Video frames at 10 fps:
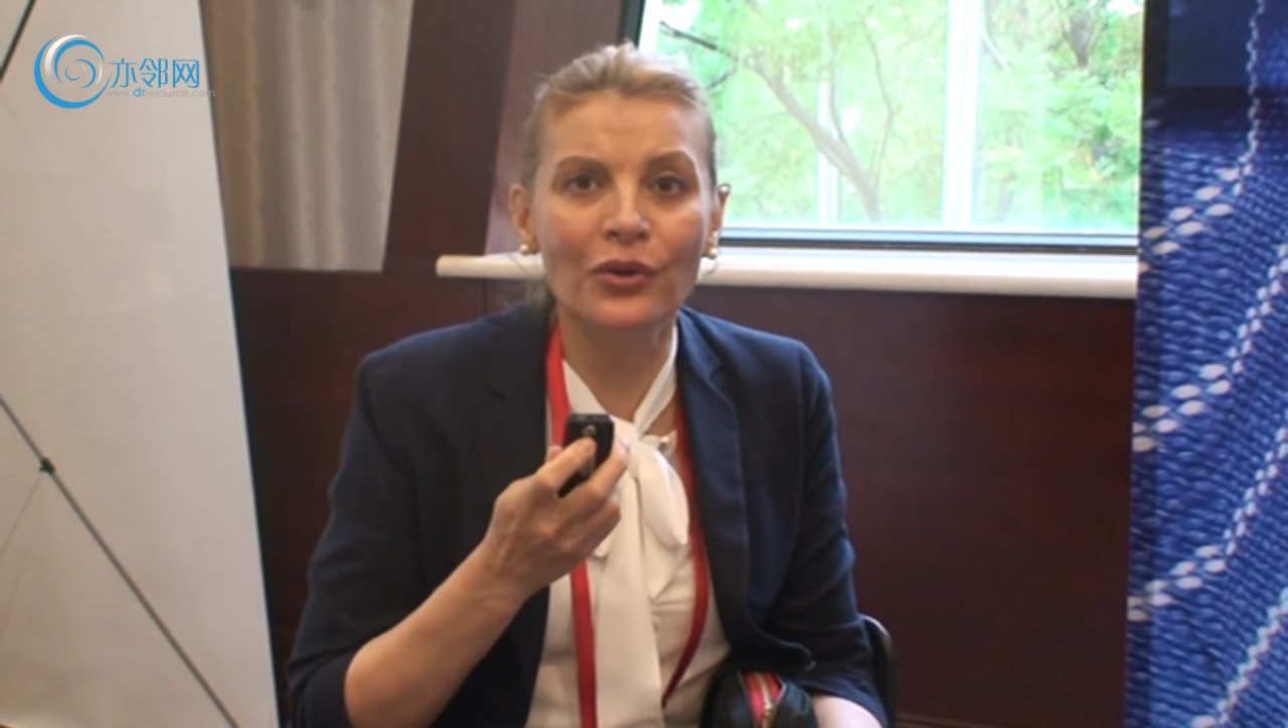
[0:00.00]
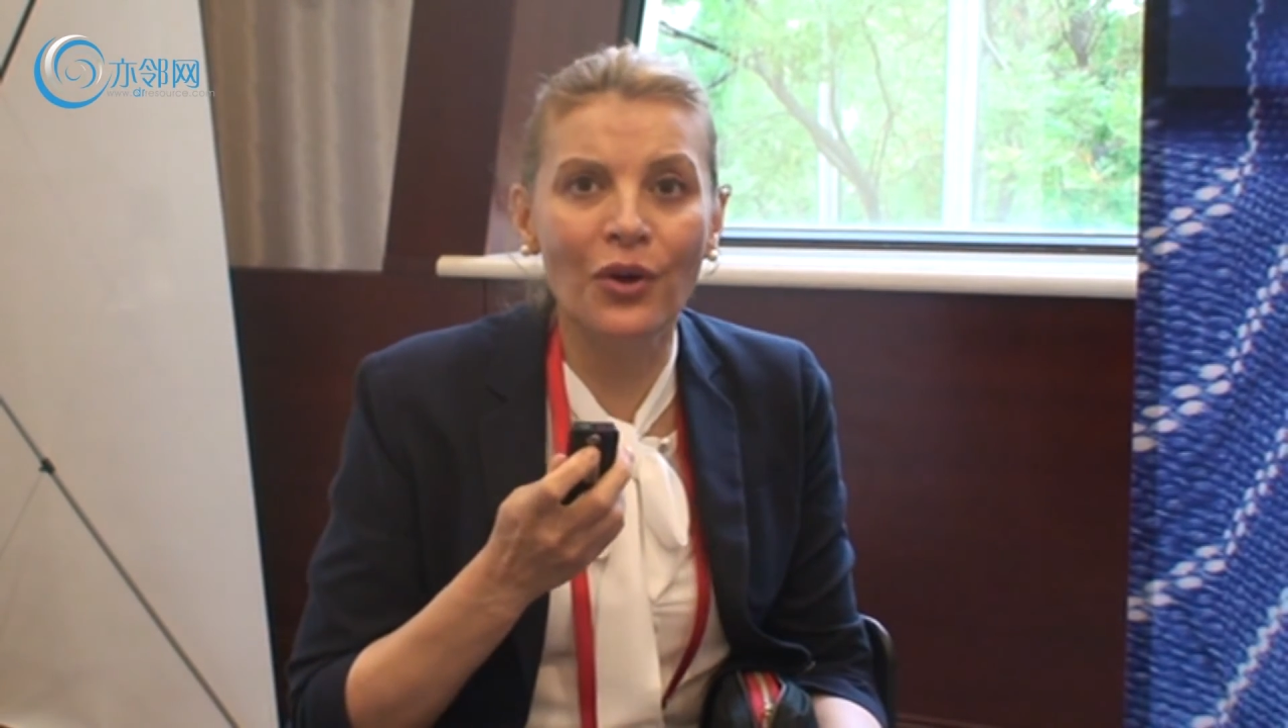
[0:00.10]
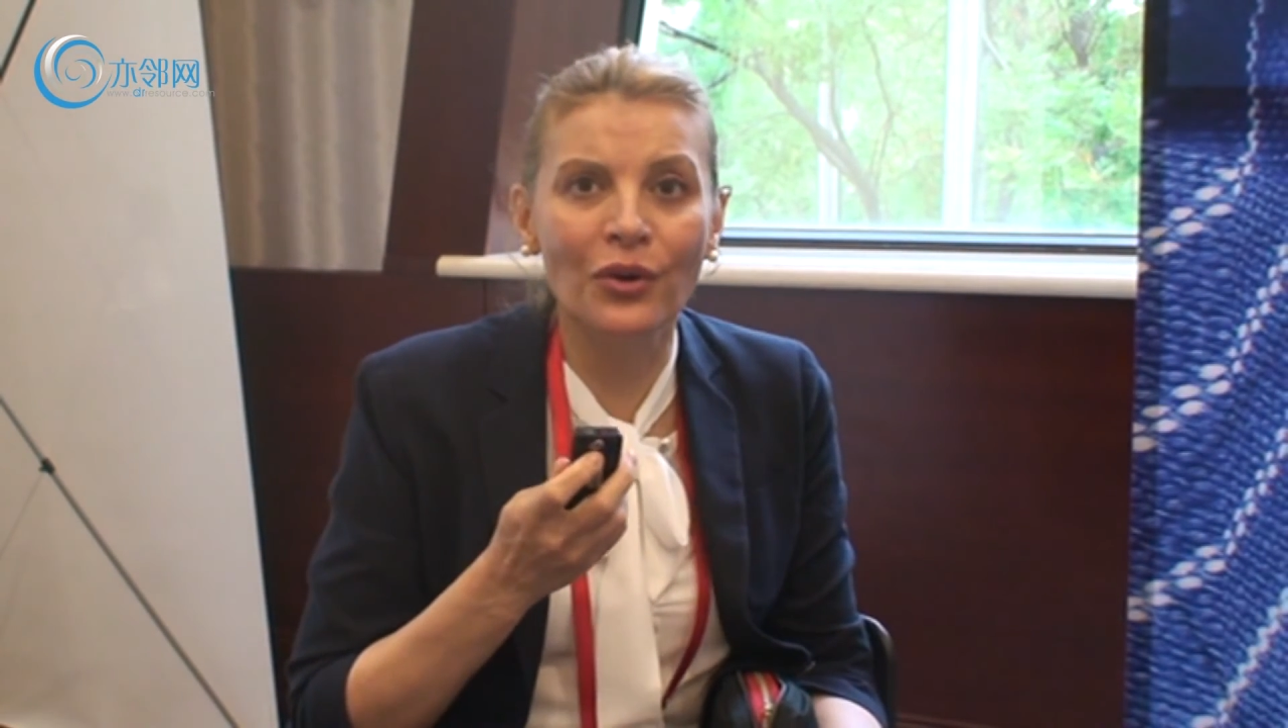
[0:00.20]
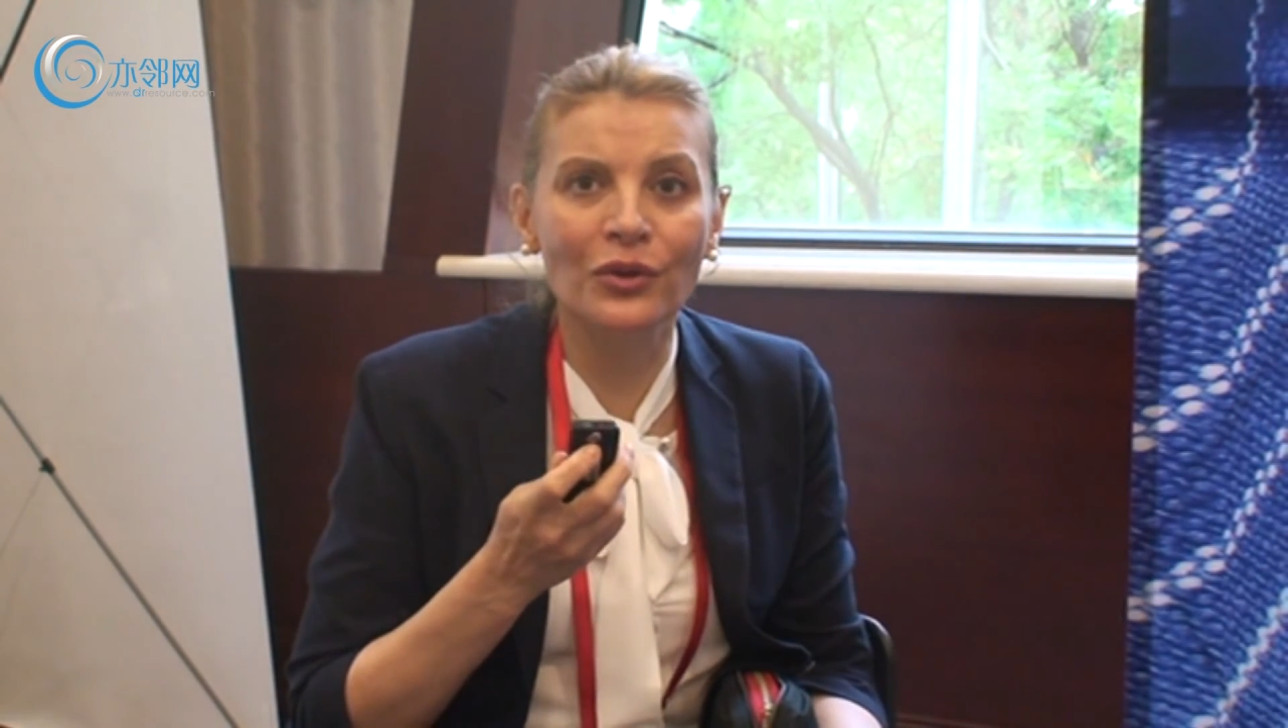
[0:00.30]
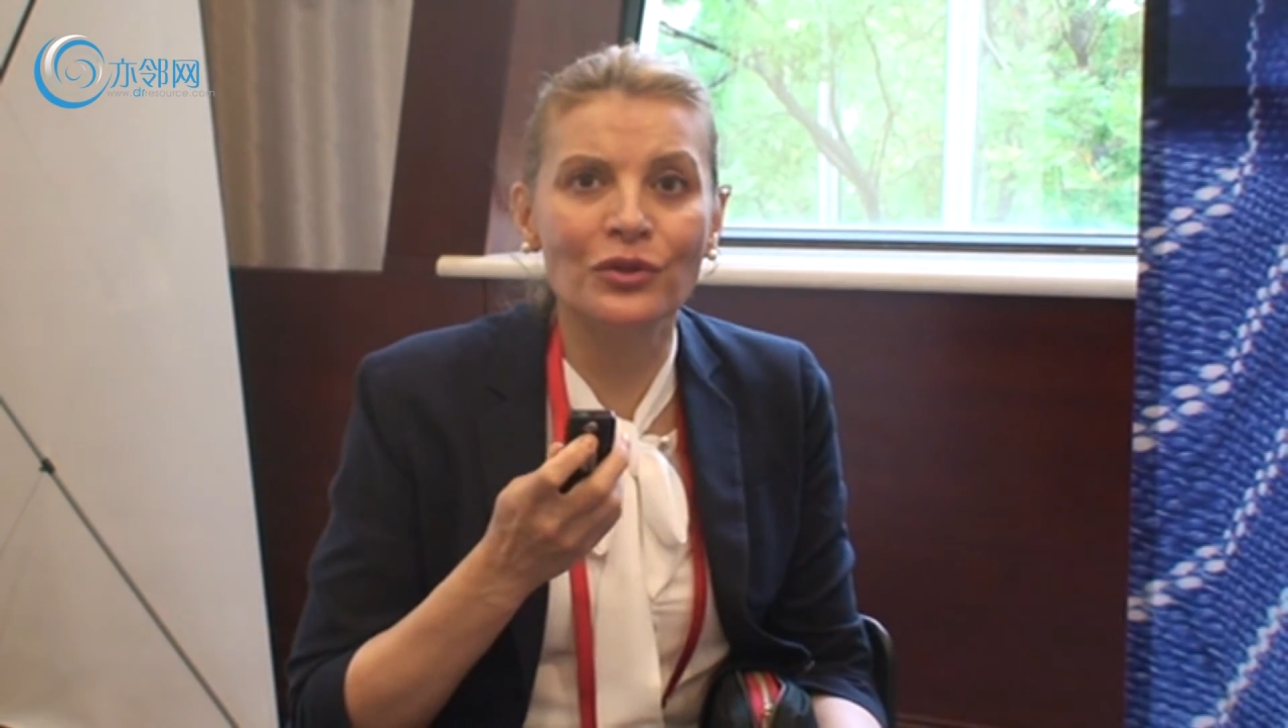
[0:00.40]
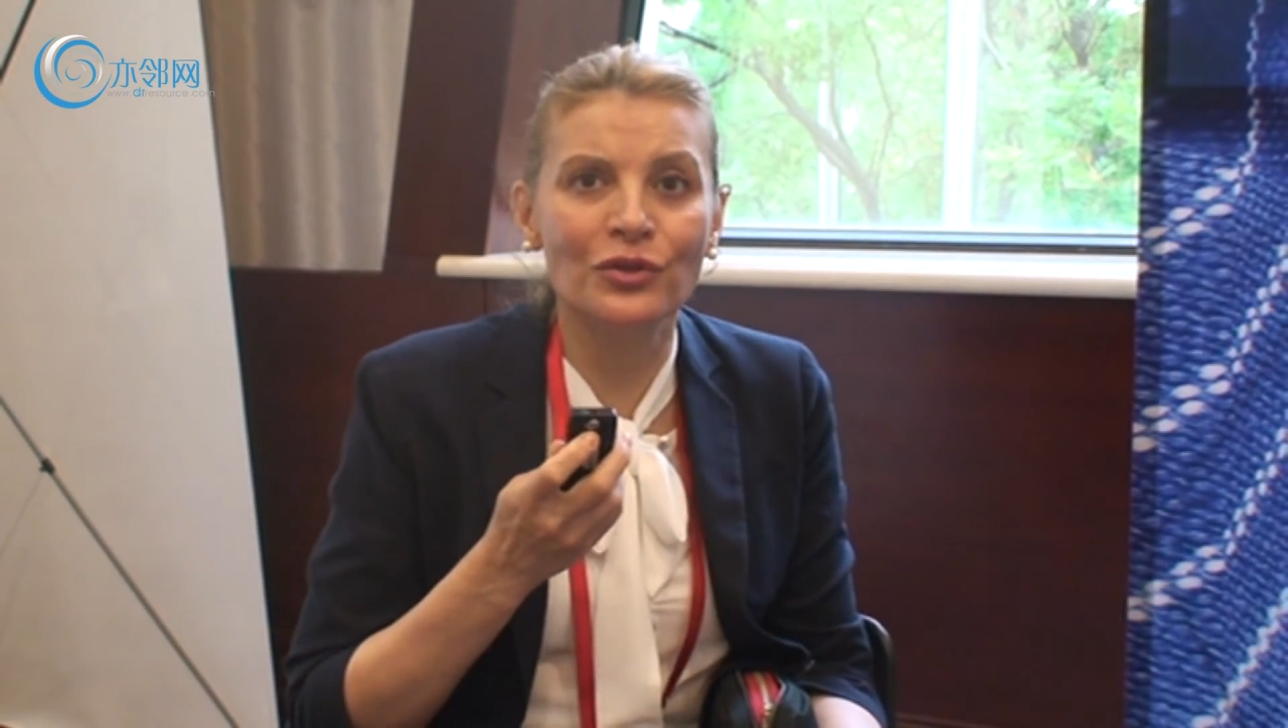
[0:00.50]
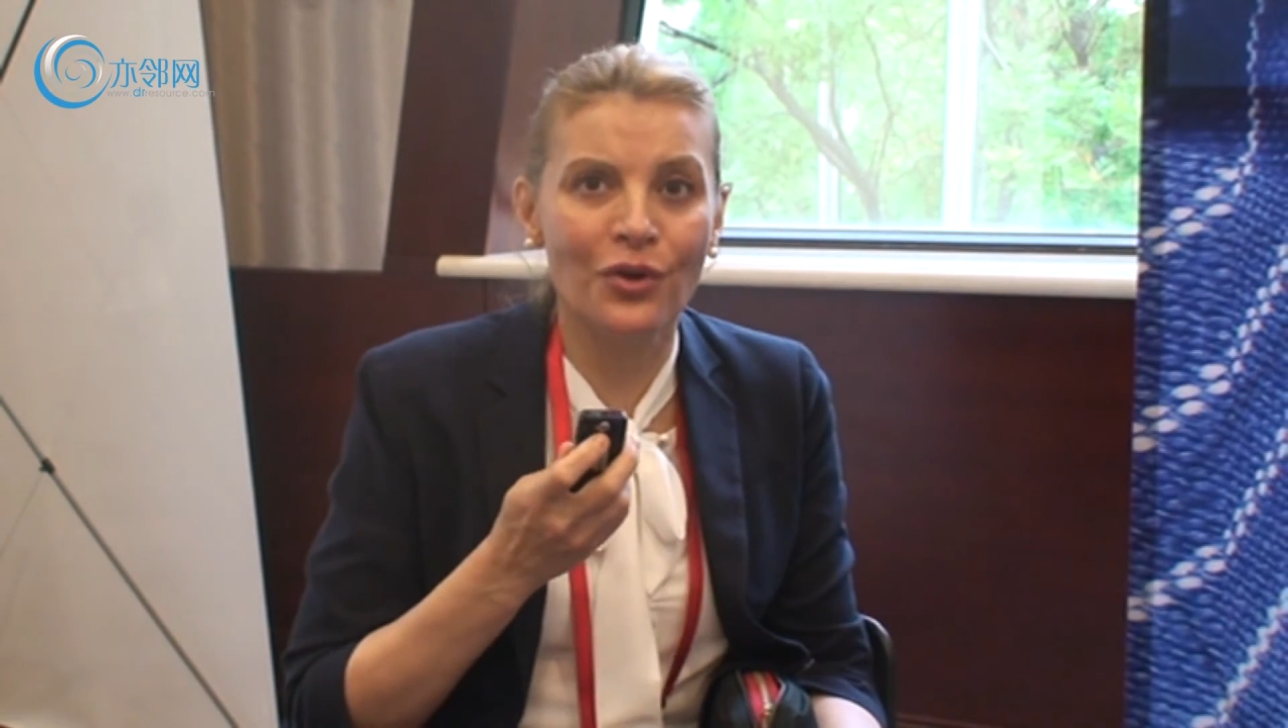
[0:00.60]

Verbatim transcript: prolong